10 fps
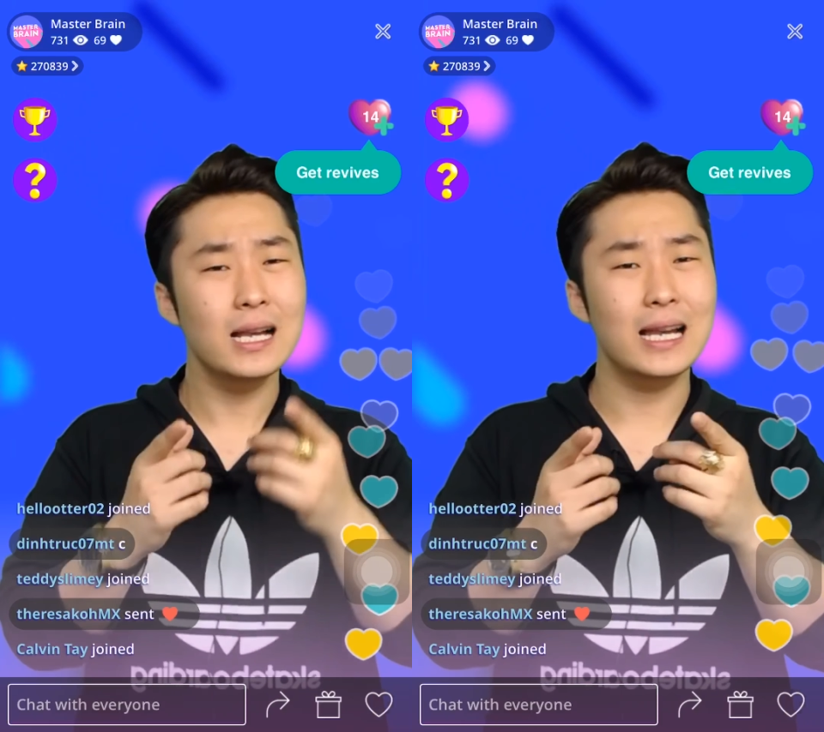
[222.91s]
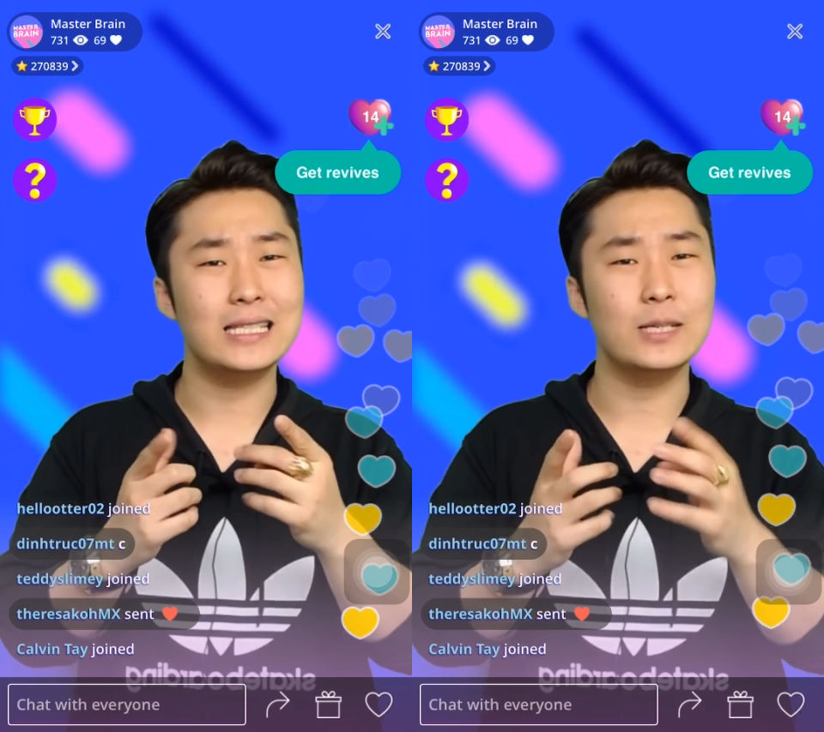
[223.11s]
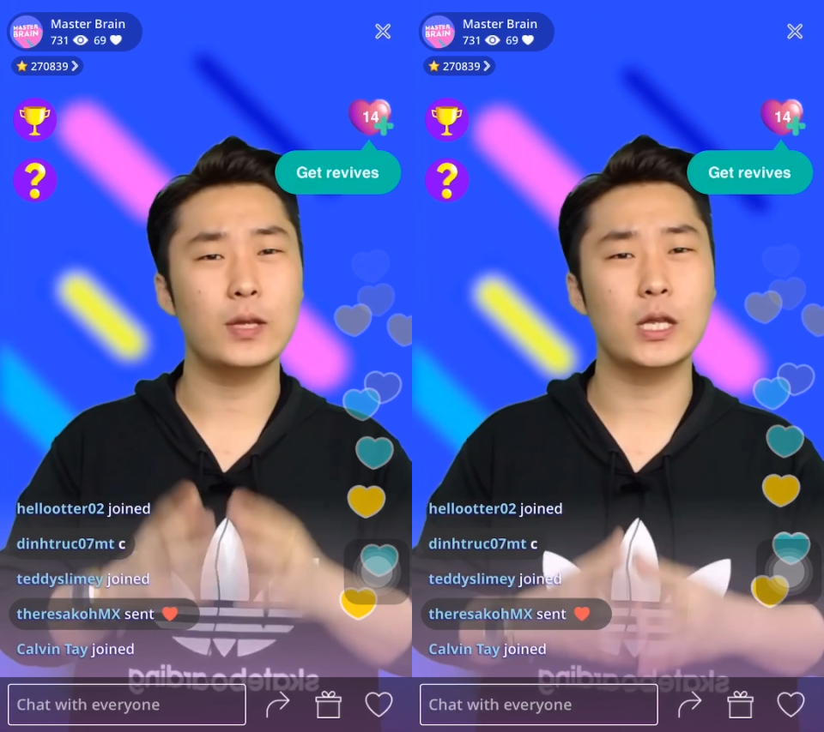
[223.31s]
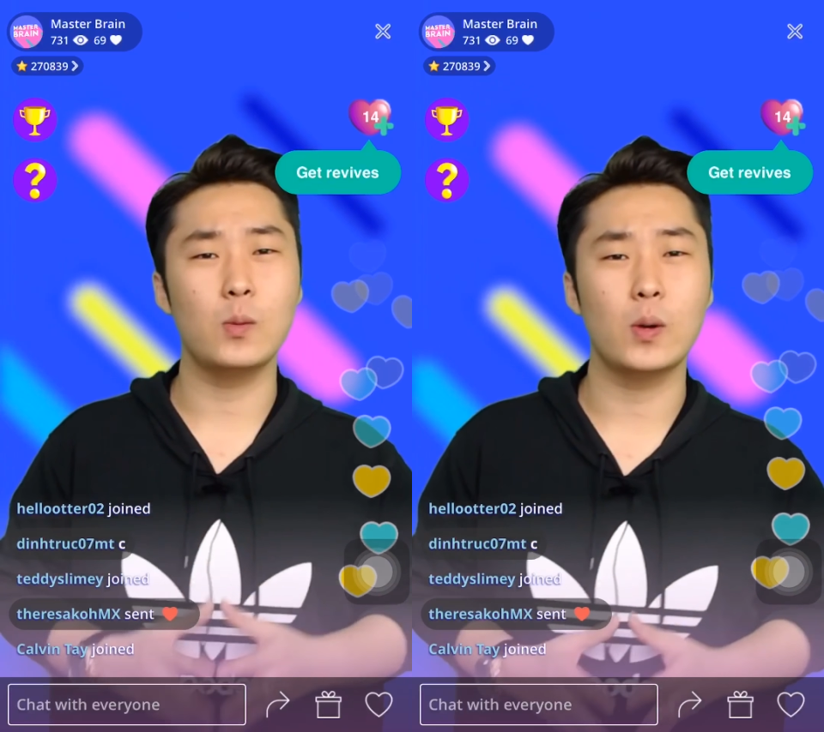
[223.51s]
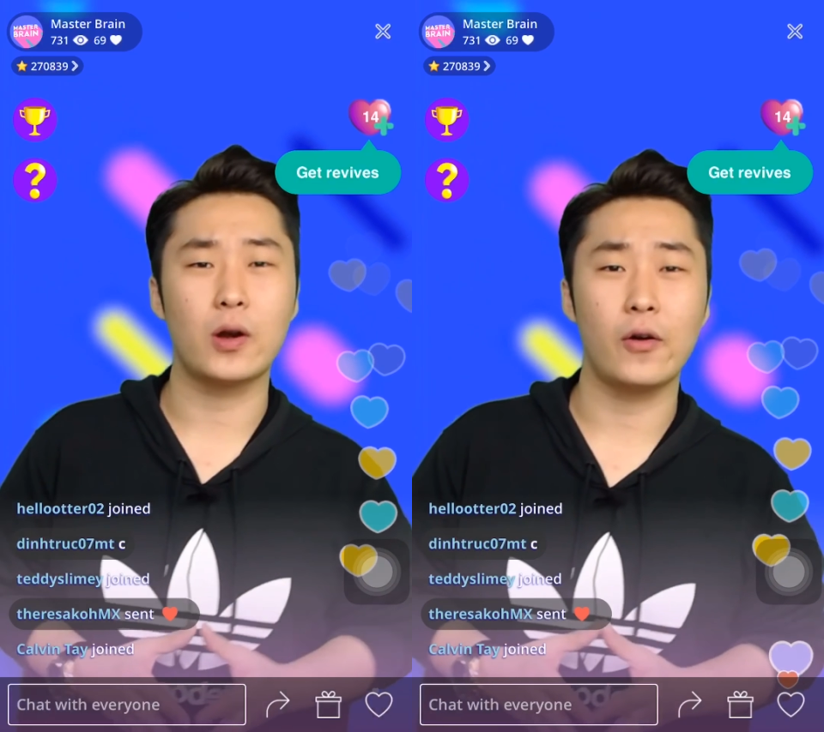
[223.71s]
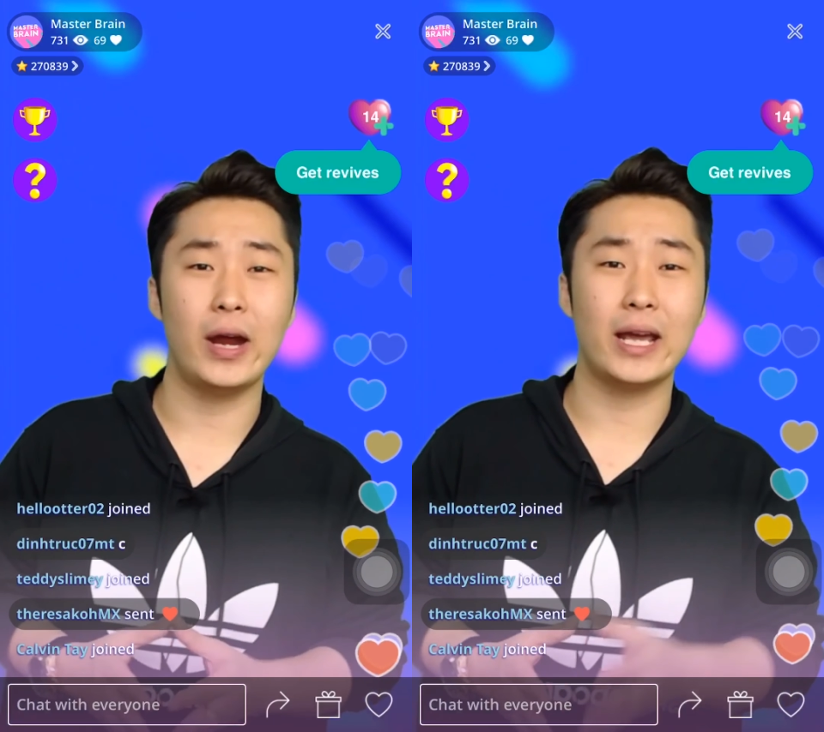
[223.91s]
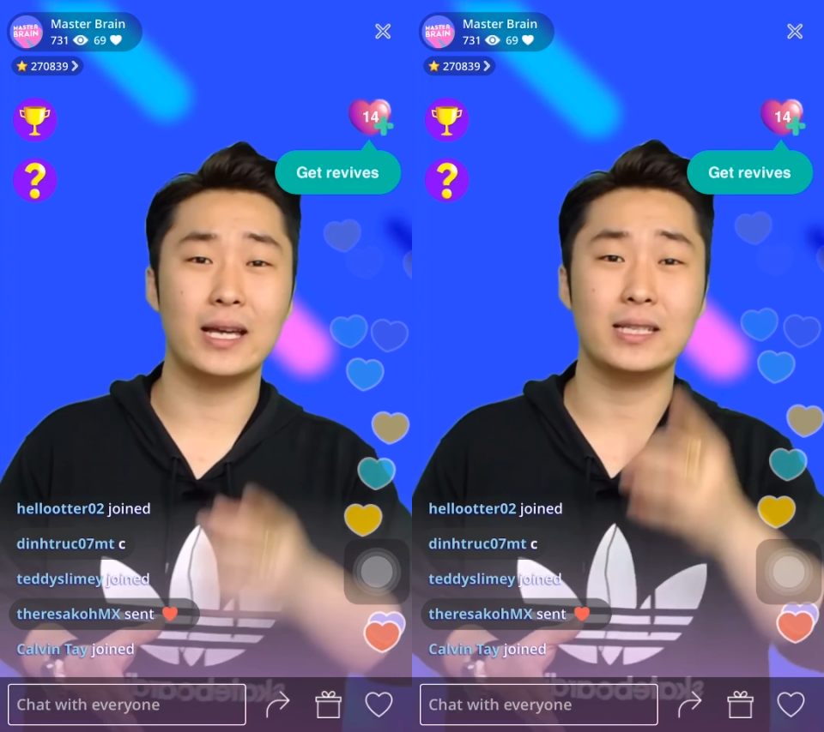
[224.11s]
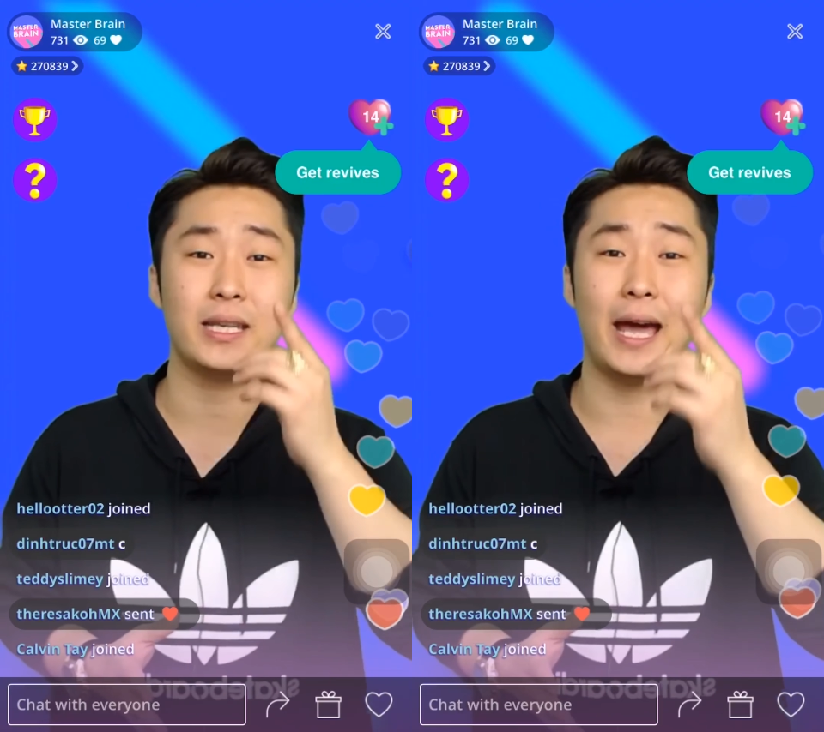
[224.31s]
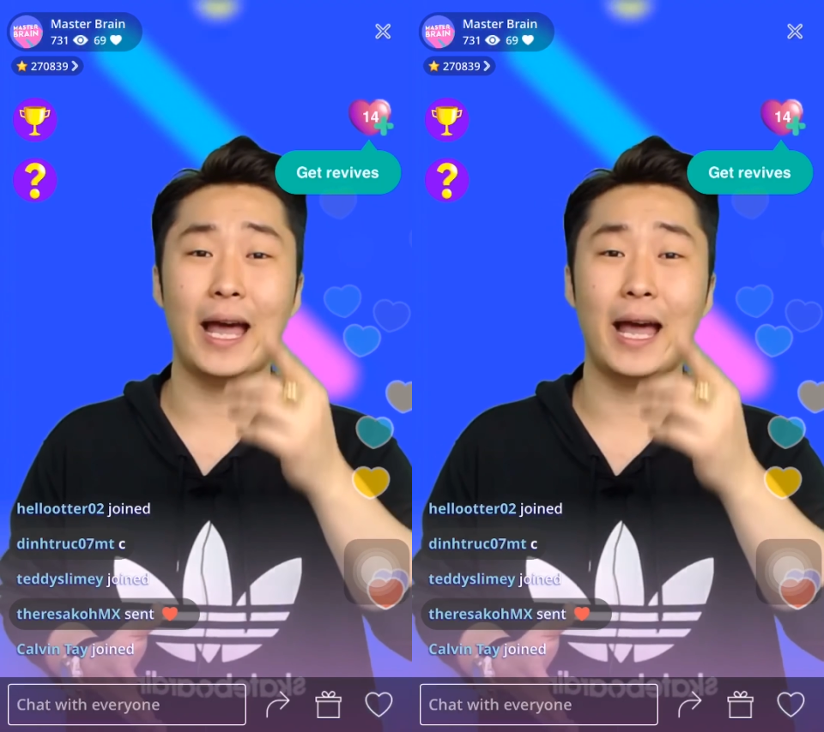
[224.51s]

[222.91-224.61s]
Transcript: Let's see whether you were correct, because the